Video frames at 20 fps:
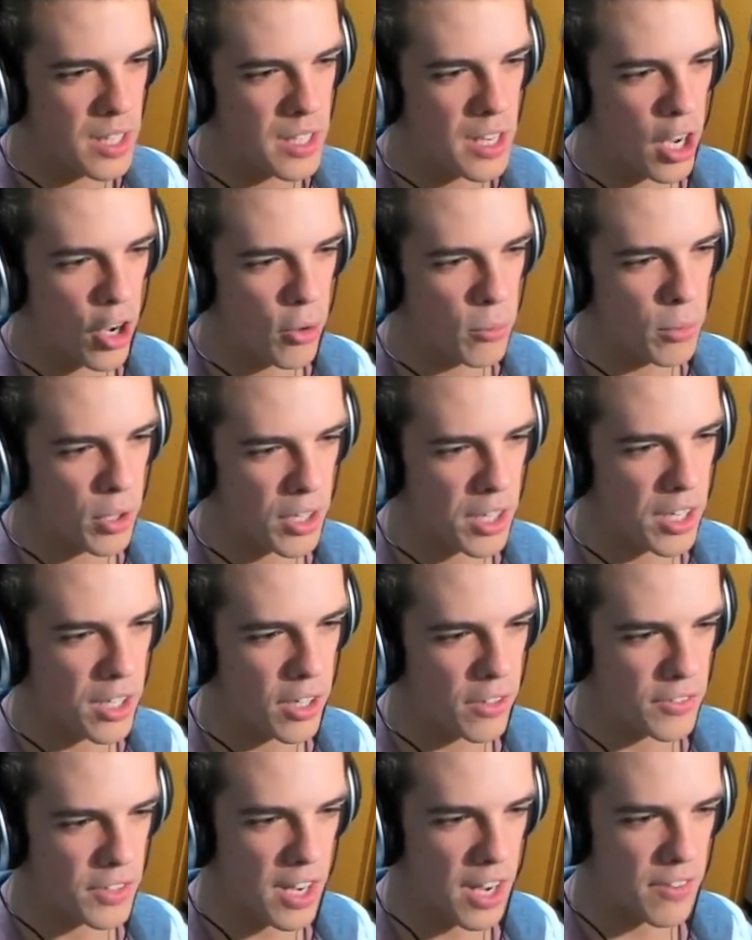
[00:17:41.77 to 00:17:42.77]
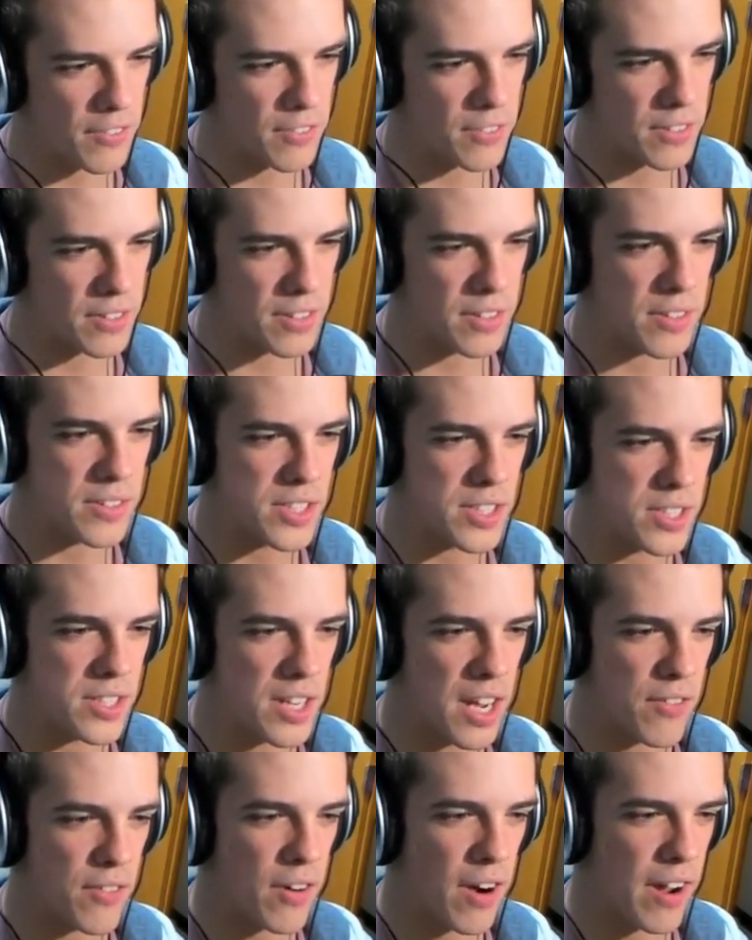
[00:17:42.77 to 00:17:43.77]
now I'm lucky enough to have to
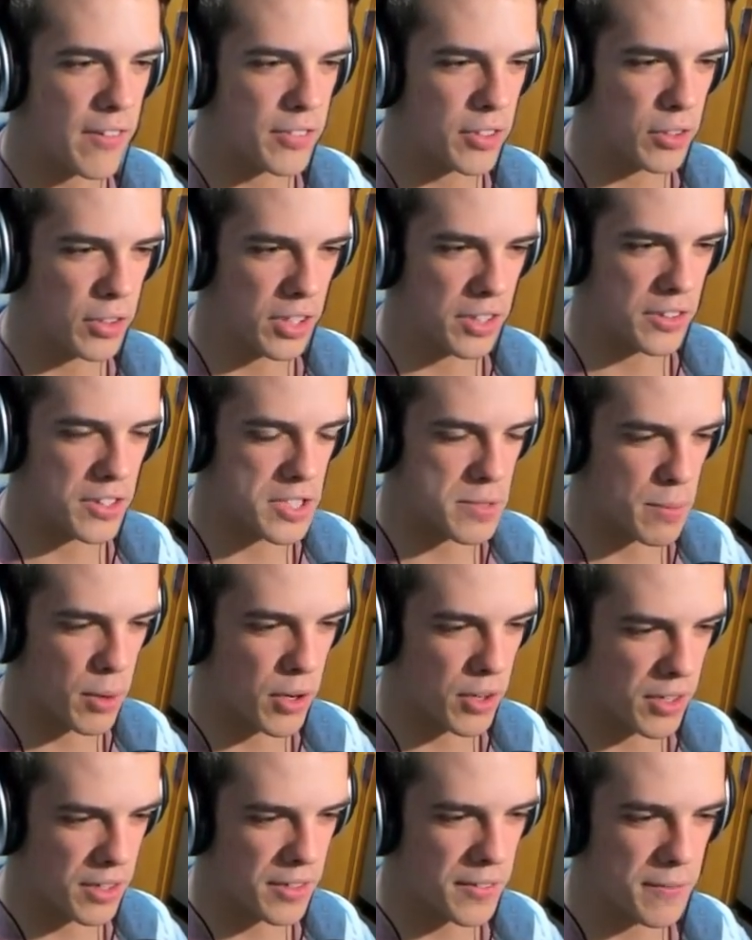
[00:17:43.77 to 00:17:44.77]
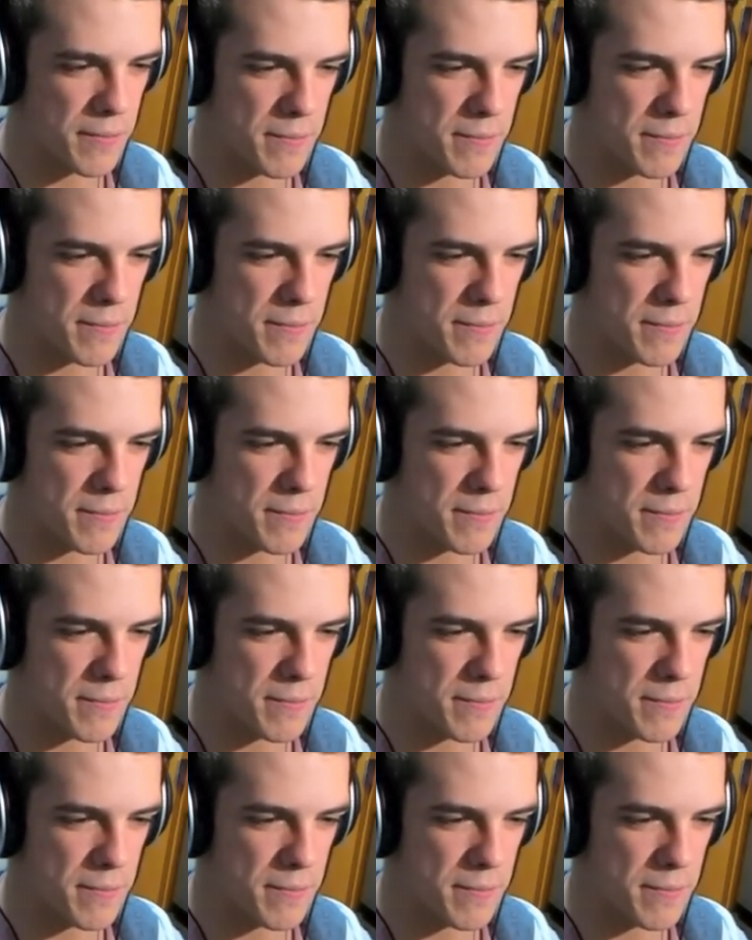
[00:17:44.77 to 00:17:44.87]
never have to look at this mug.